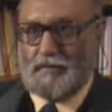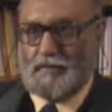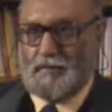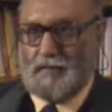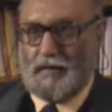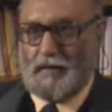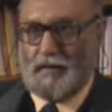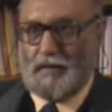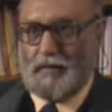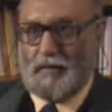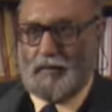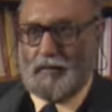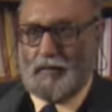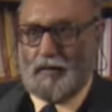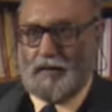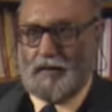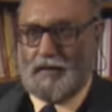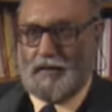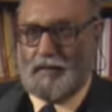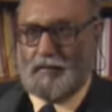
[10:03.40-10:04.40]
spending all
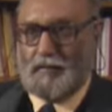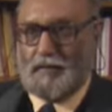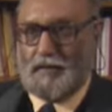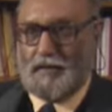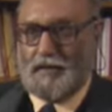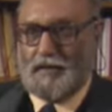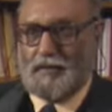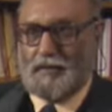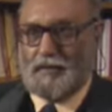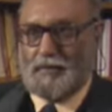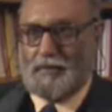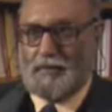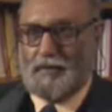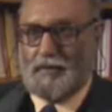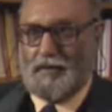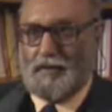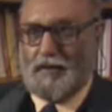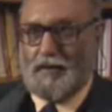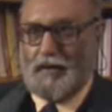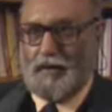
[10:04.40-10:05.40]
my time trying to
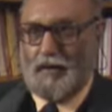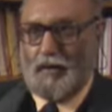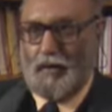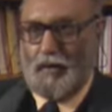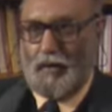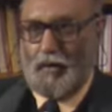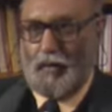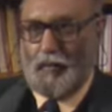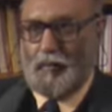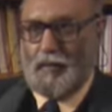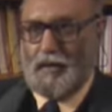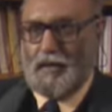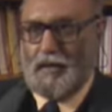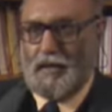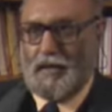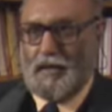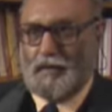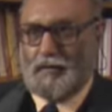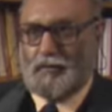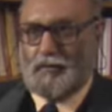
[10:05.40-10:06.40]
lobby
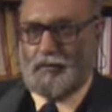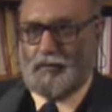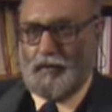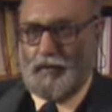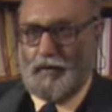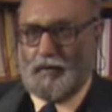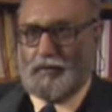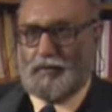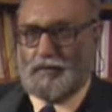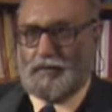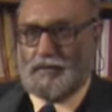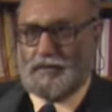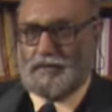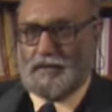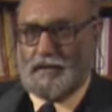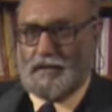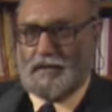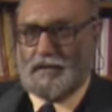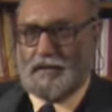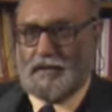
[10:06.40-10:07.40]
and to found the
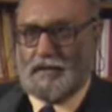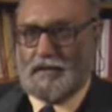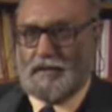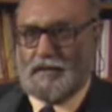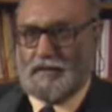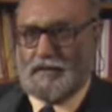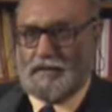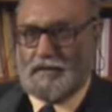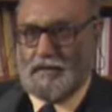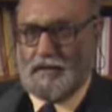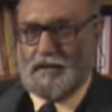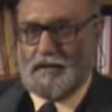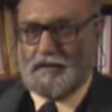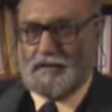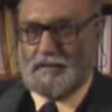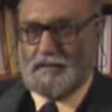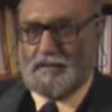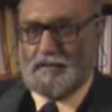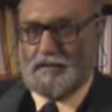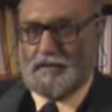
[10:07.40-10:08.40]
center at
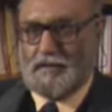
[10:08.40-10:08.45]
Trieste.